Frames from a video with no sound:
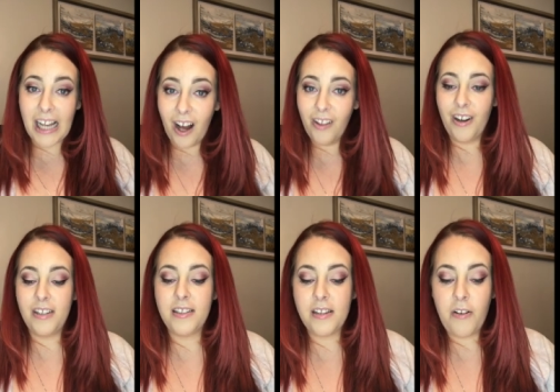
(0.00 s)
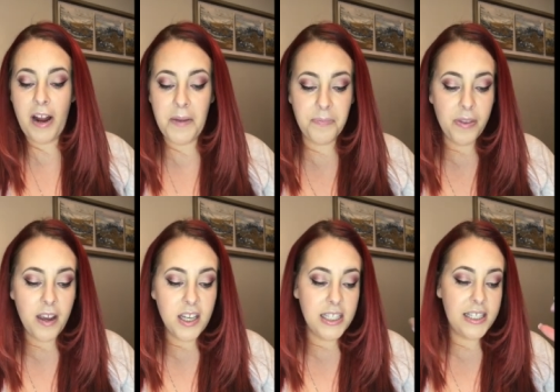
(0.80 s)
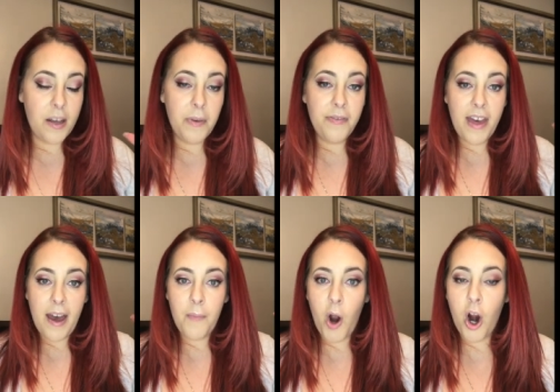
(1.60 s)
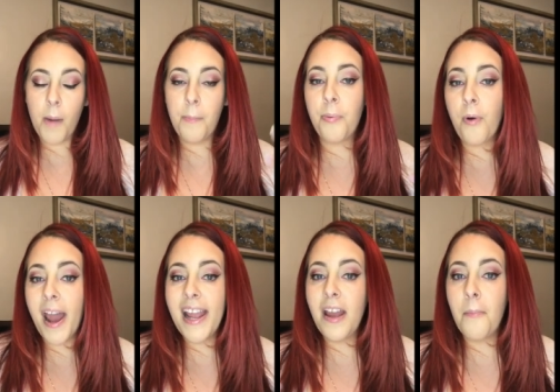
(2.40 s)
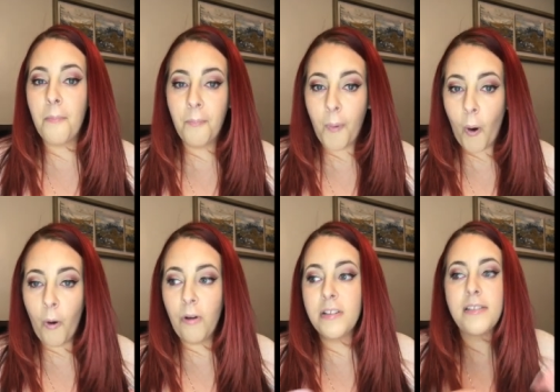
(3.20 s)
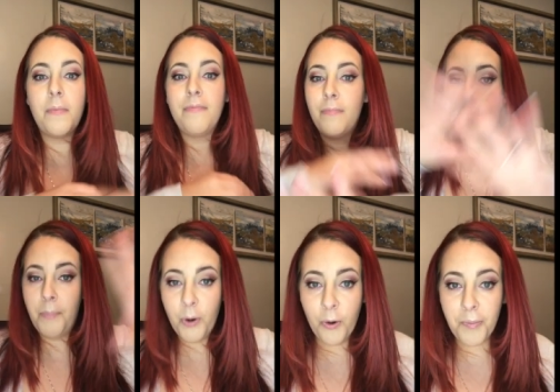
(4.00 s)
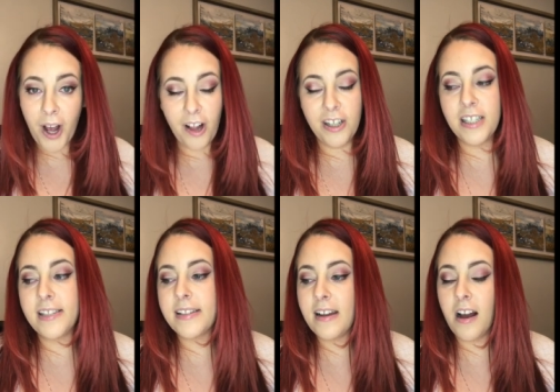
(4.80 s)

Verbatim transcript: colors, all right, some of them are bright, bold, boom colors.